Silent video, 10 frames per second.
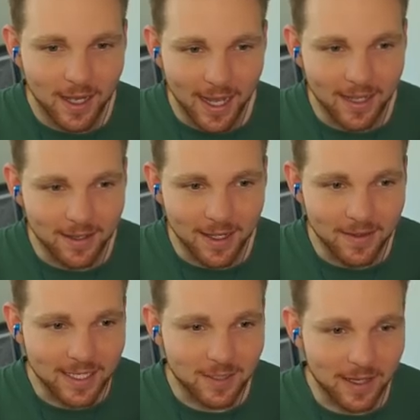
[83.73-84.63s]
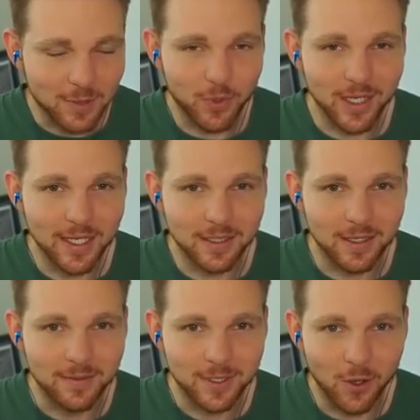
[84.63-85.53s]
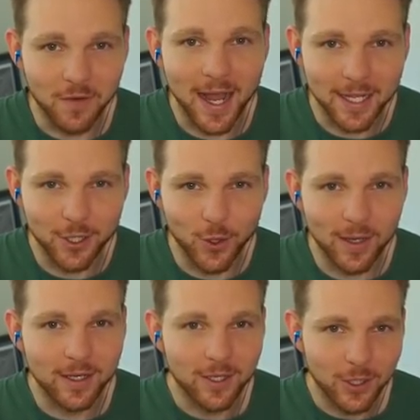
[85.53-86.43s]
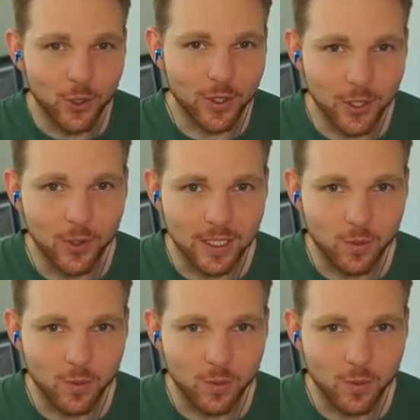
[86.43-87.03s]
and and that's that's pretty easy so if i can do it you can do it as